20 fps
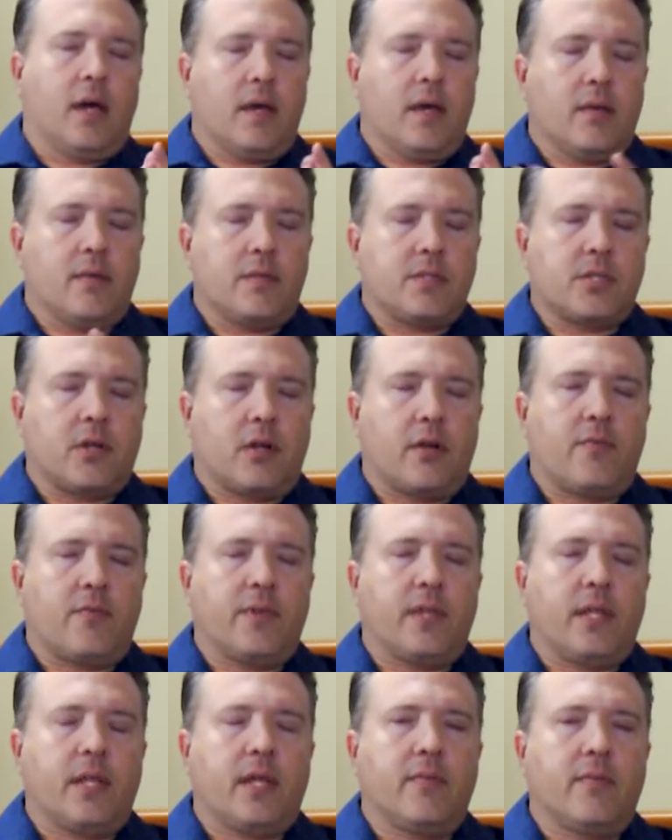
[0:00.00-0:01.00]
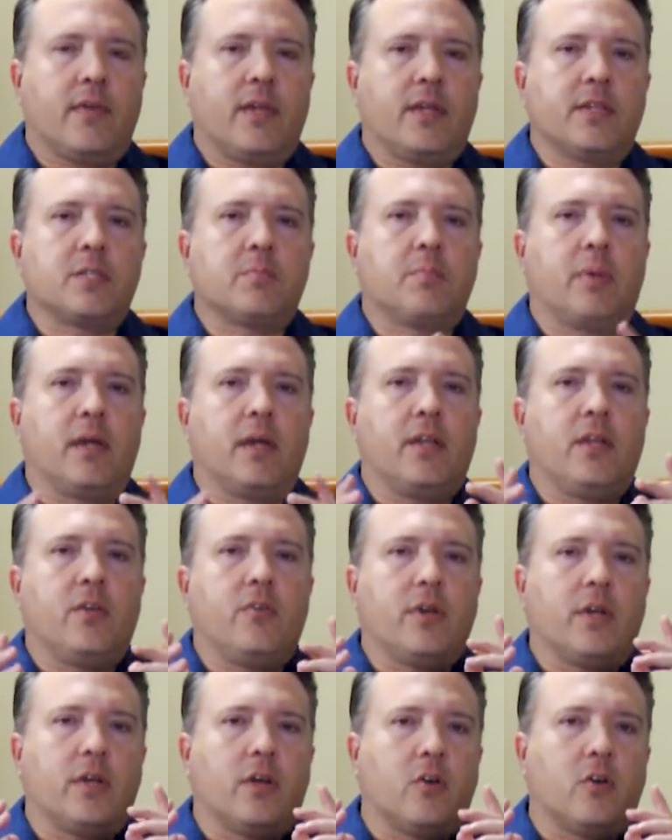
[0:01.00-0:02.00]
sorry for the inconvenience, but you
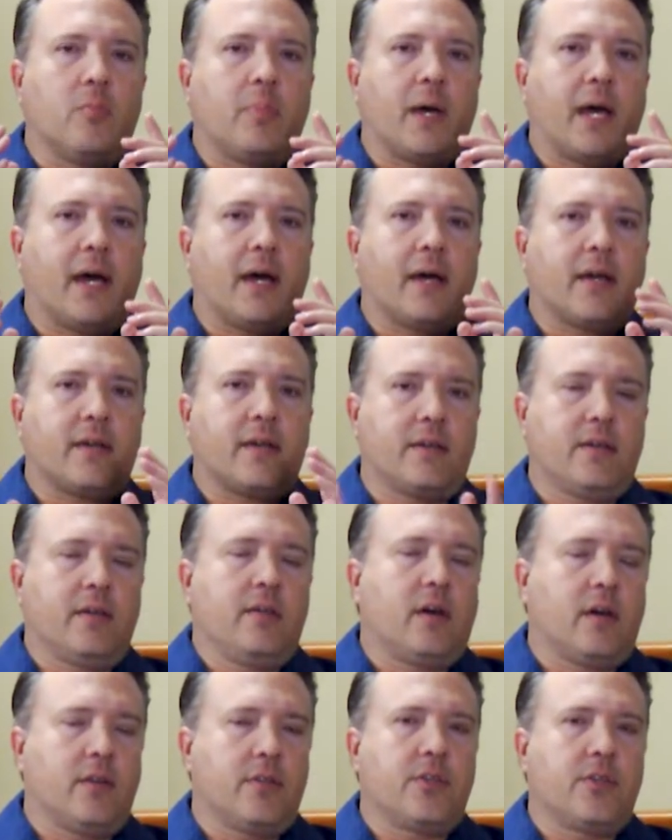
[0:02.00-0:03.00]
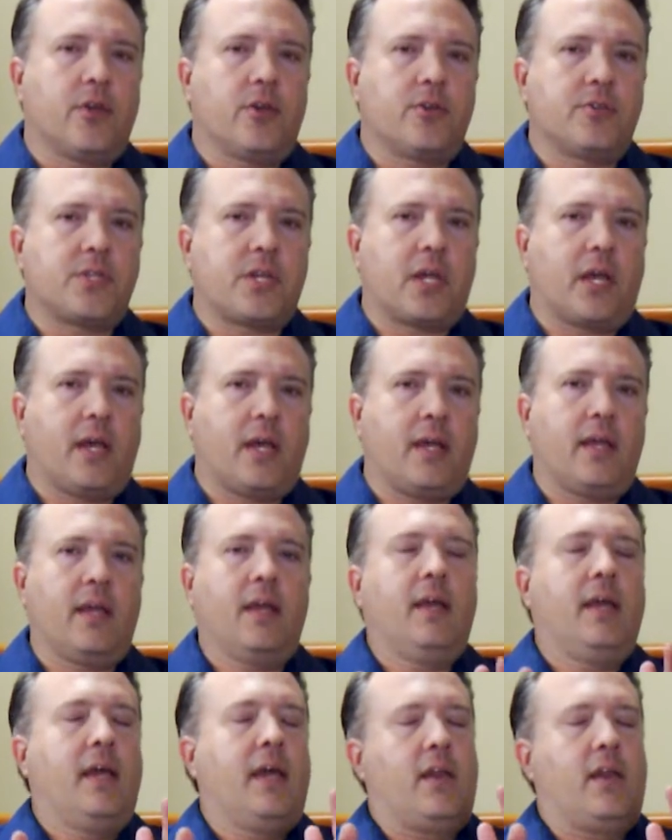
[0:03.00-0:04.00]
can go back on Thursday
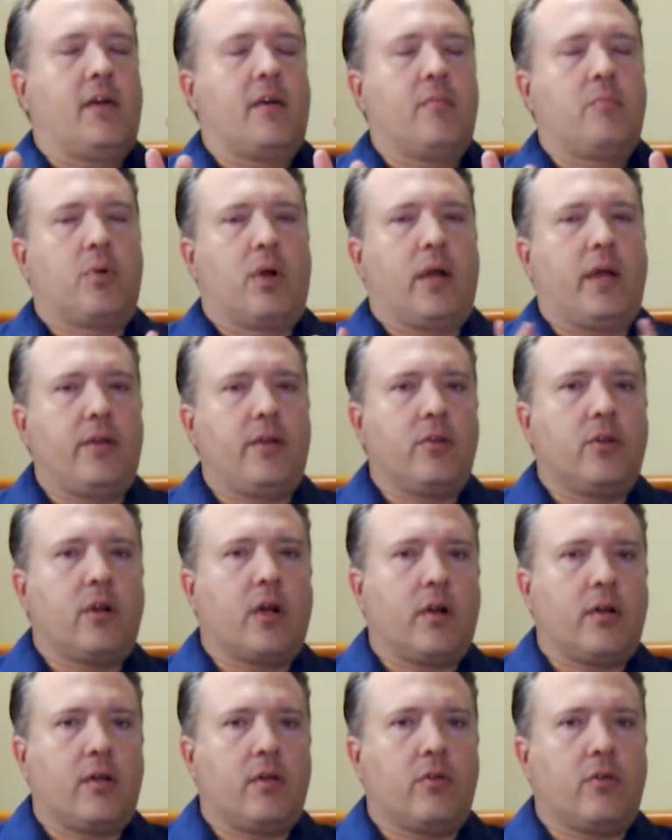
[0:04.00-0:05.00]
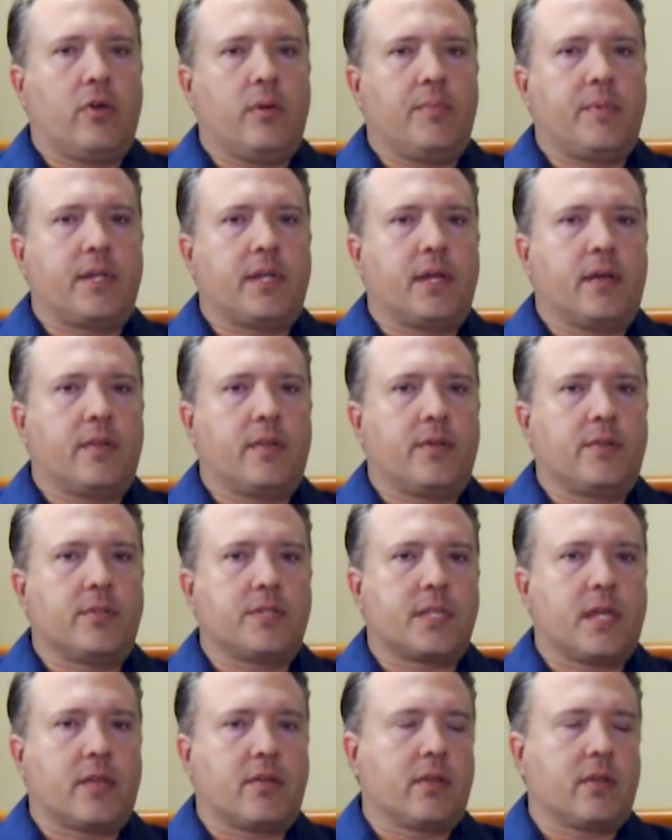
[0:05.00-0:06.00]
and you'll have brand new cardio equipment down there in the
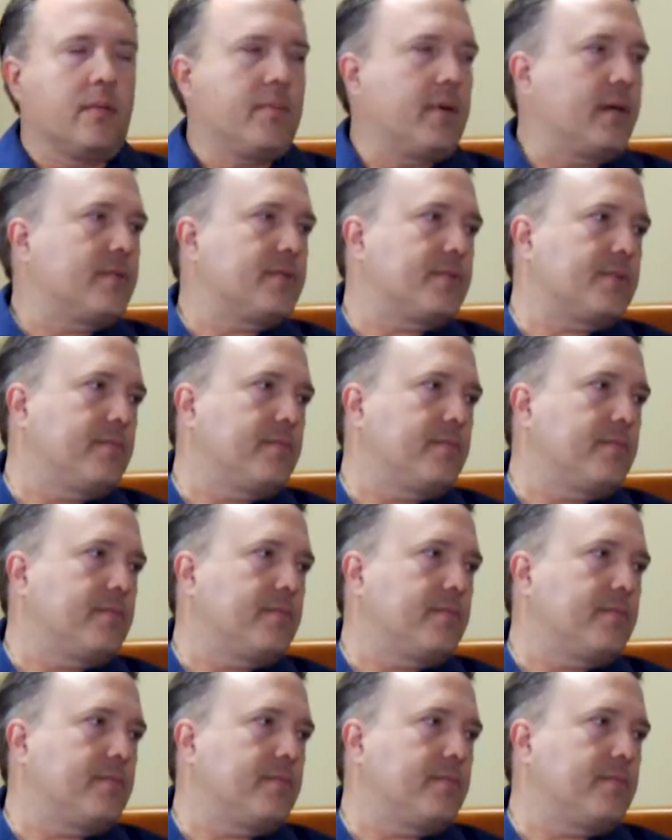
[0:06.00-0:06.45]
South Clubhouse.